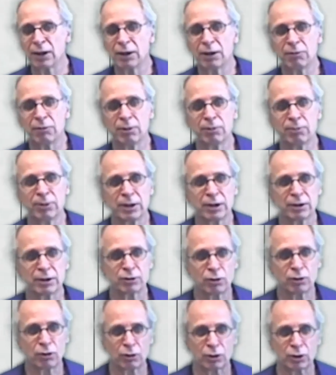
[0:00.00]
We will
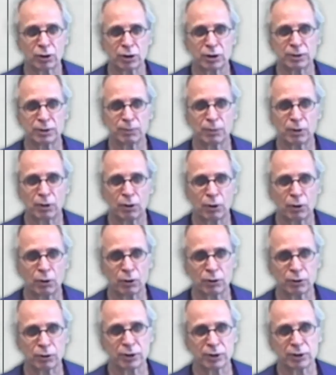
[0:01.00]
talk
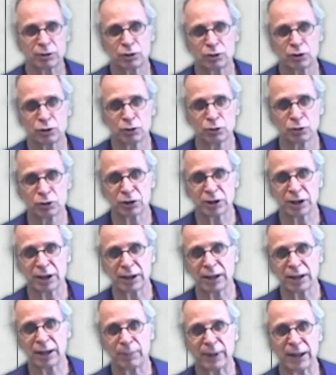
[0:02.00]
on
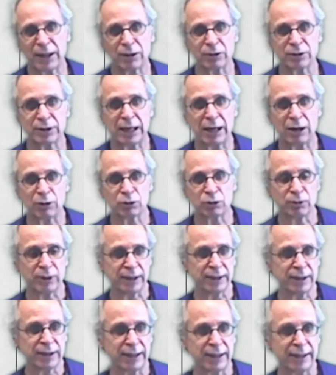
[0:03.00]
Tuesday about how to
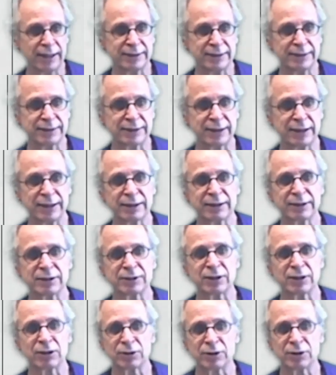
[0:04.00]
analyze that.
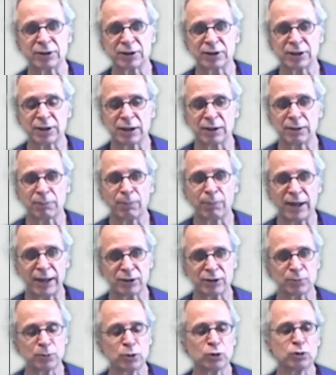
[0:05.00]
So it's a
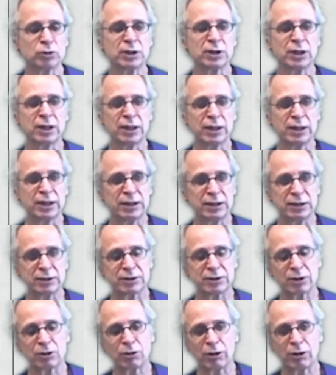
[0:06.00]
plasmon. It's
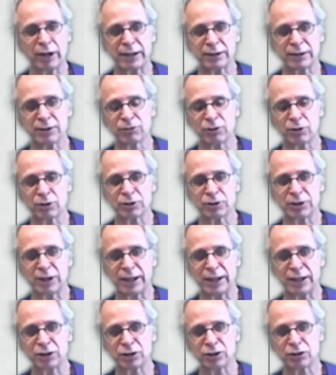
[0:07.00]
a collective
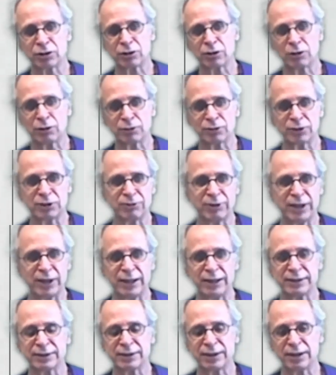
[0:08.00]
oscillation of the
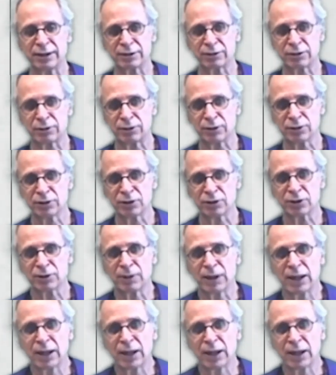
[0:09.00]
valence electrons.